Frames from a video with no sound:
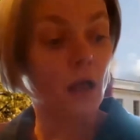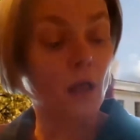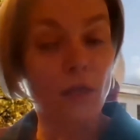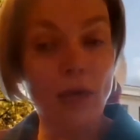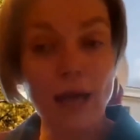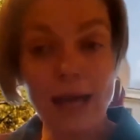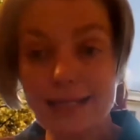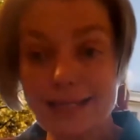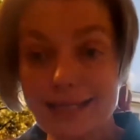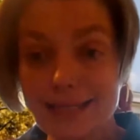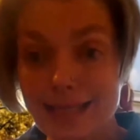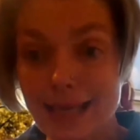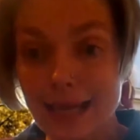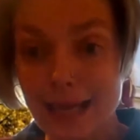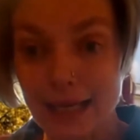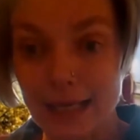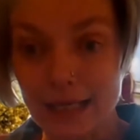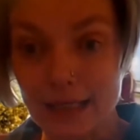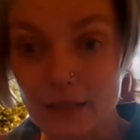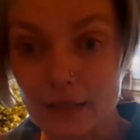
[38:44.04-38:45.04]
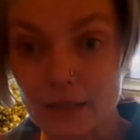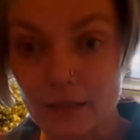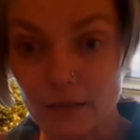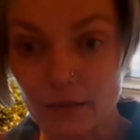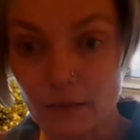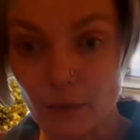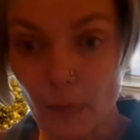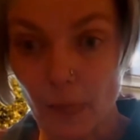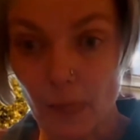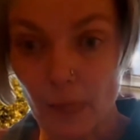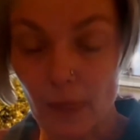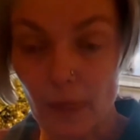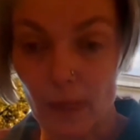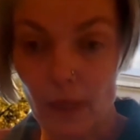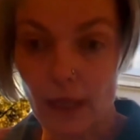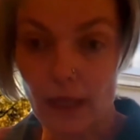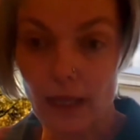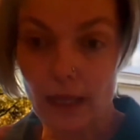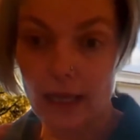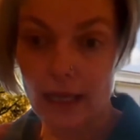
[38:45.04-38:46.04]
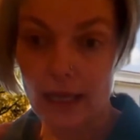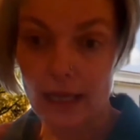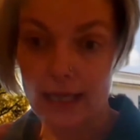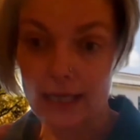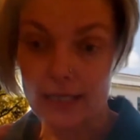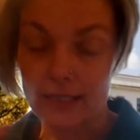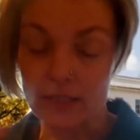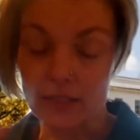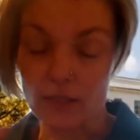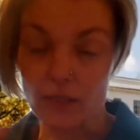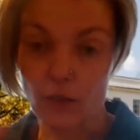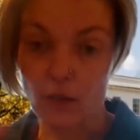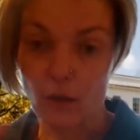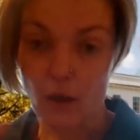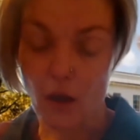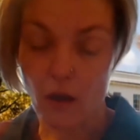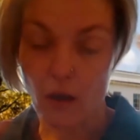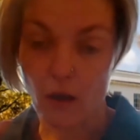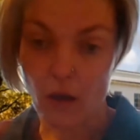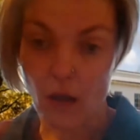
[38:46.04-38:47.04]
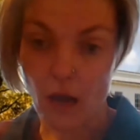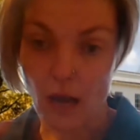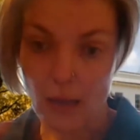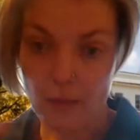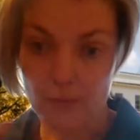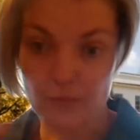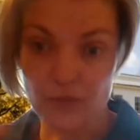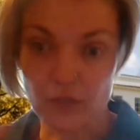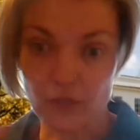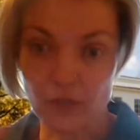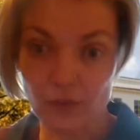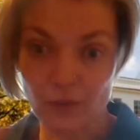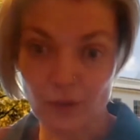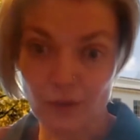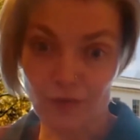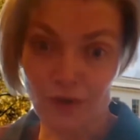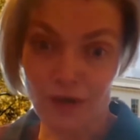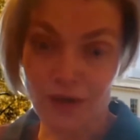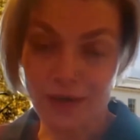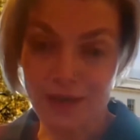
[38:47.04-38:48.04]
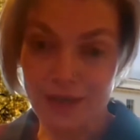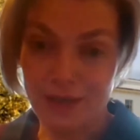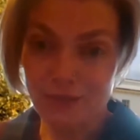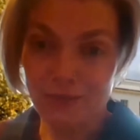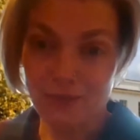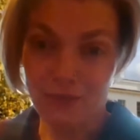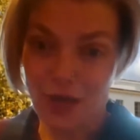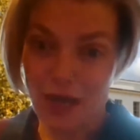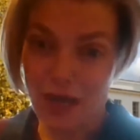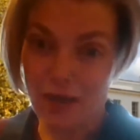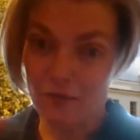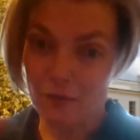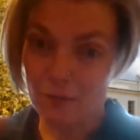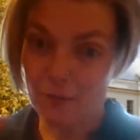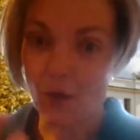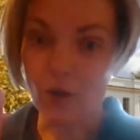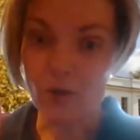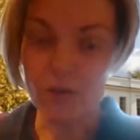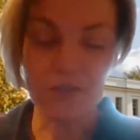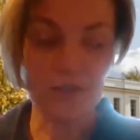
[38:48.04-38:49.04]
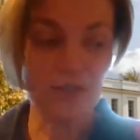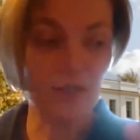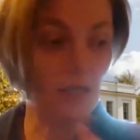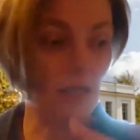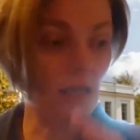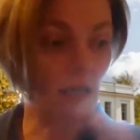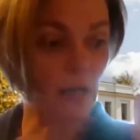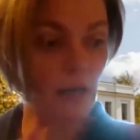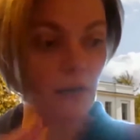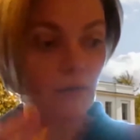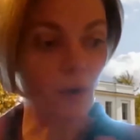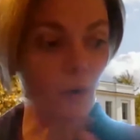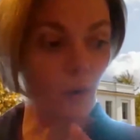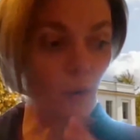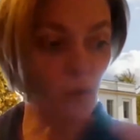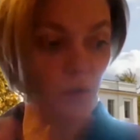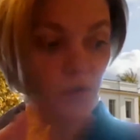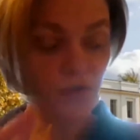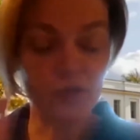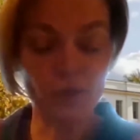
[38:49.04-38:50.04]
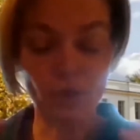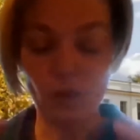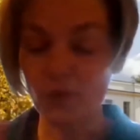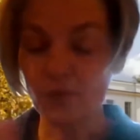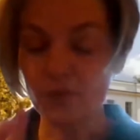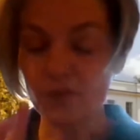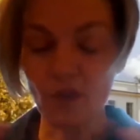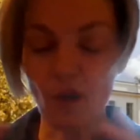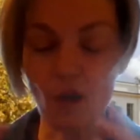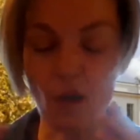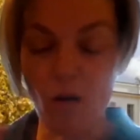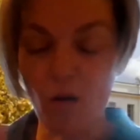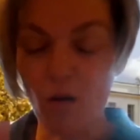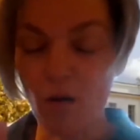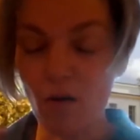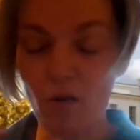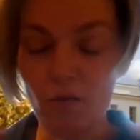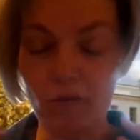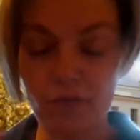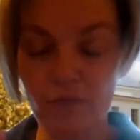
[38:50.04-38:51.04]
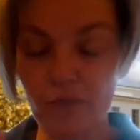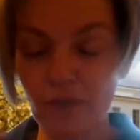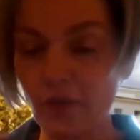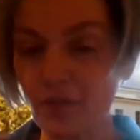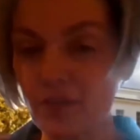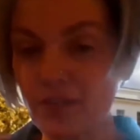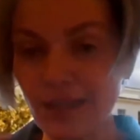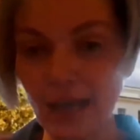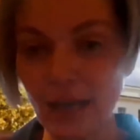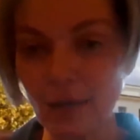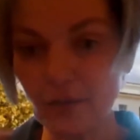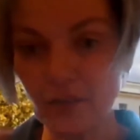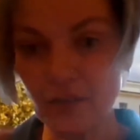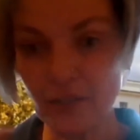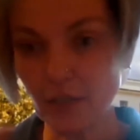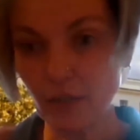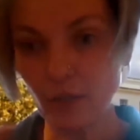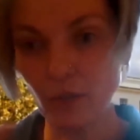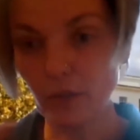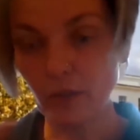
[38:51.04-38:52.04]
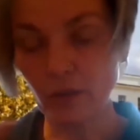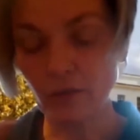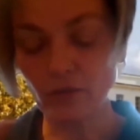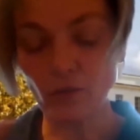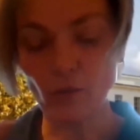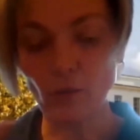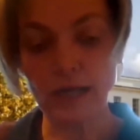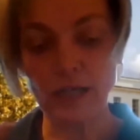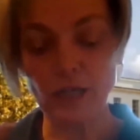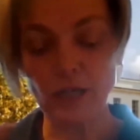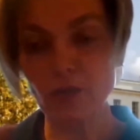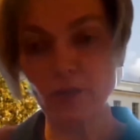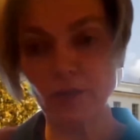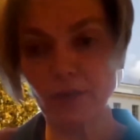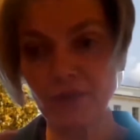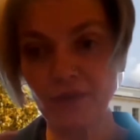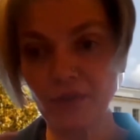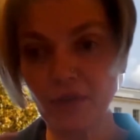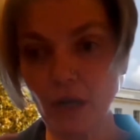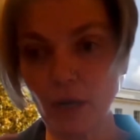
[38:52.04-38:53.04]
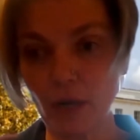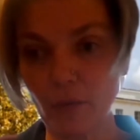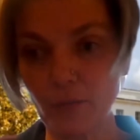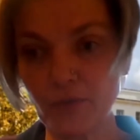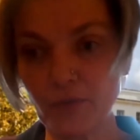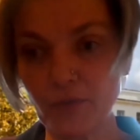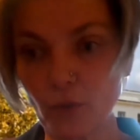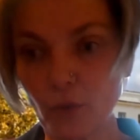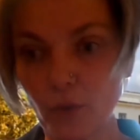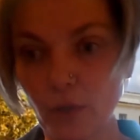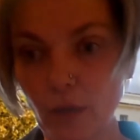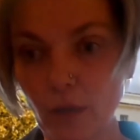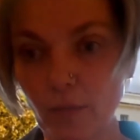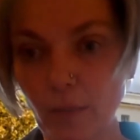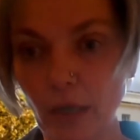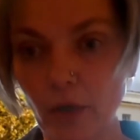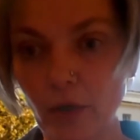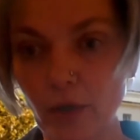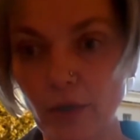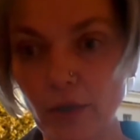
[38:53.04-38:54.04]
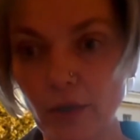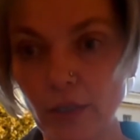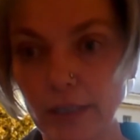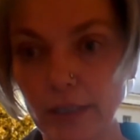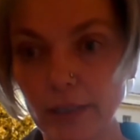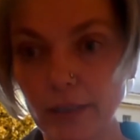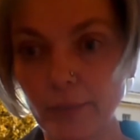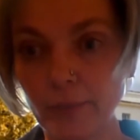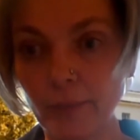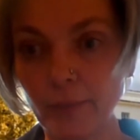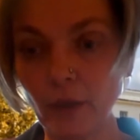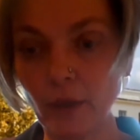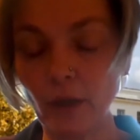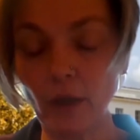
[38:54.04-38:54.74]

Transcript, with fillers: That said, it's absolutely fine to have a policy and have all sorts of, you know, this cafeteria of arrangements that I was talking about earlier.